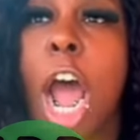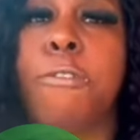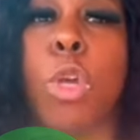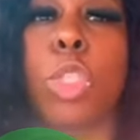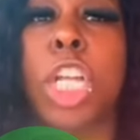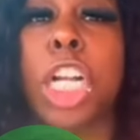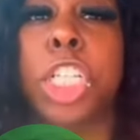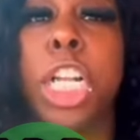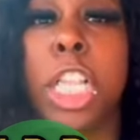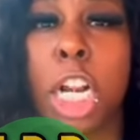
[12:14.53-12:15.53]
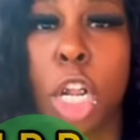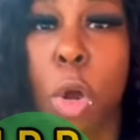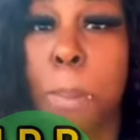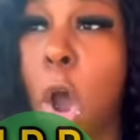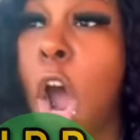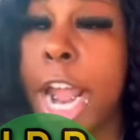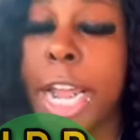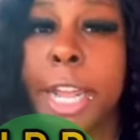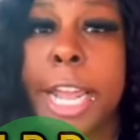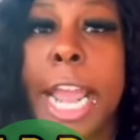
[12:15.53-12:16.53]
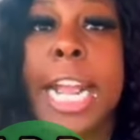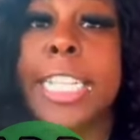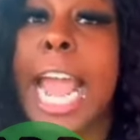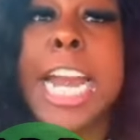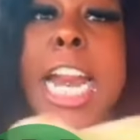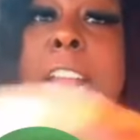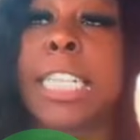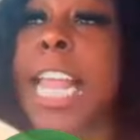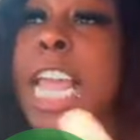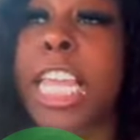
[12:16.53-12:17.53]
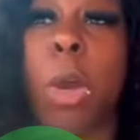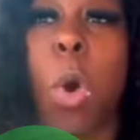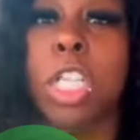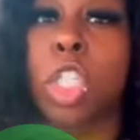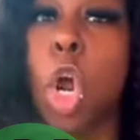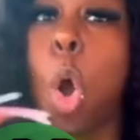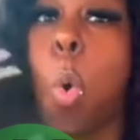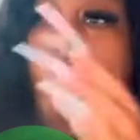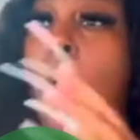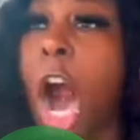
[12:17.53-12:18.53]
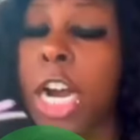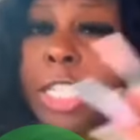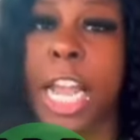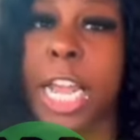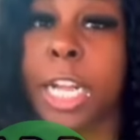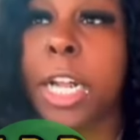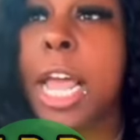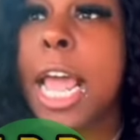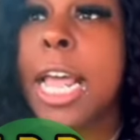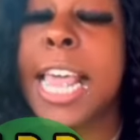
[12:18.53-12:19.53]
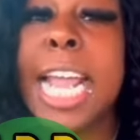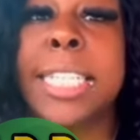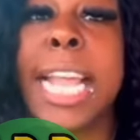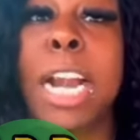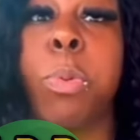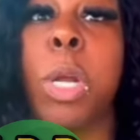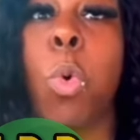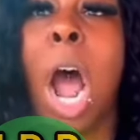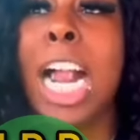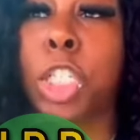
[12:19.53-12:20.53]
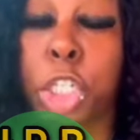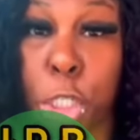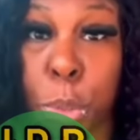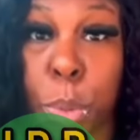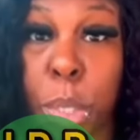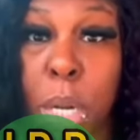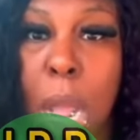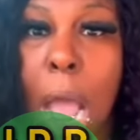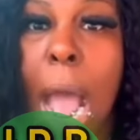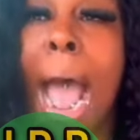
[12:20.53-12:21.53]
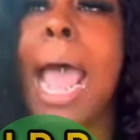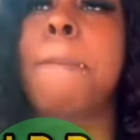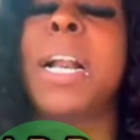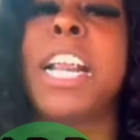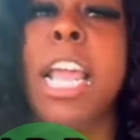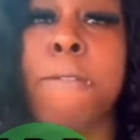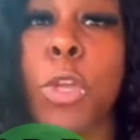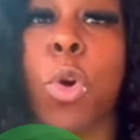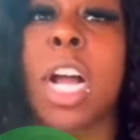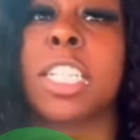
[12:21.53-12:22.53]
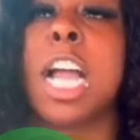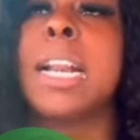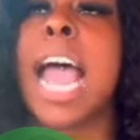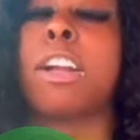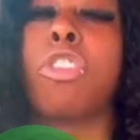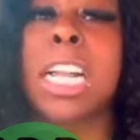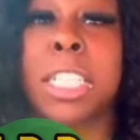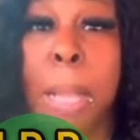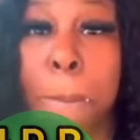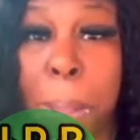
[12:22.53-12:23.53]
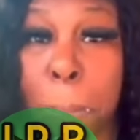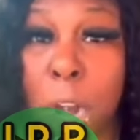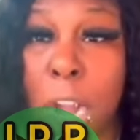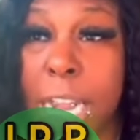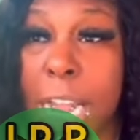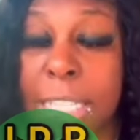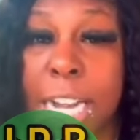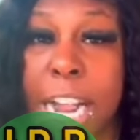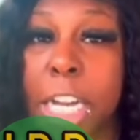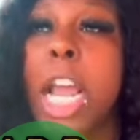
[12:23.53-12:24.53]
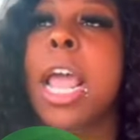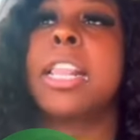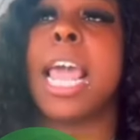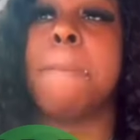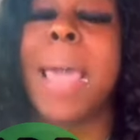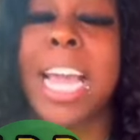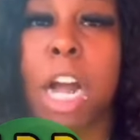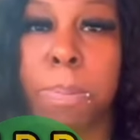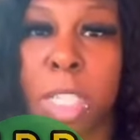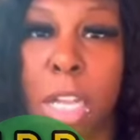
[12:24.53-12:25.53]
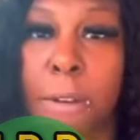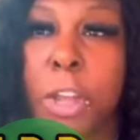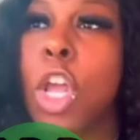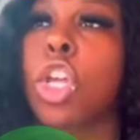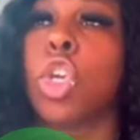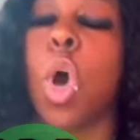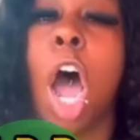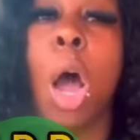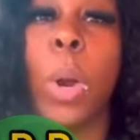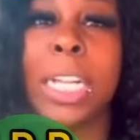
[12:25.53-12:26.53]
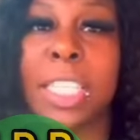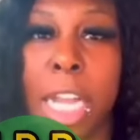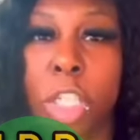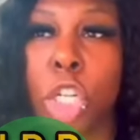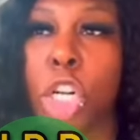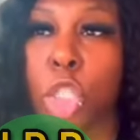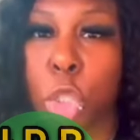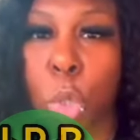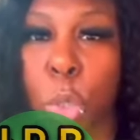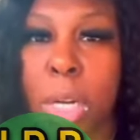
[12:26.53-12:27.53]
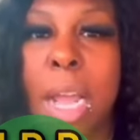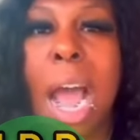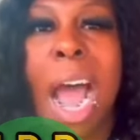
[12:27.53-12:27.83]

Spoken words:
Of you touching the little boy, they didn't think it was no war thing. They said, we watch you. I believe you, because unlike rest of people on the internet, they make up stuff. You always stick to the truth.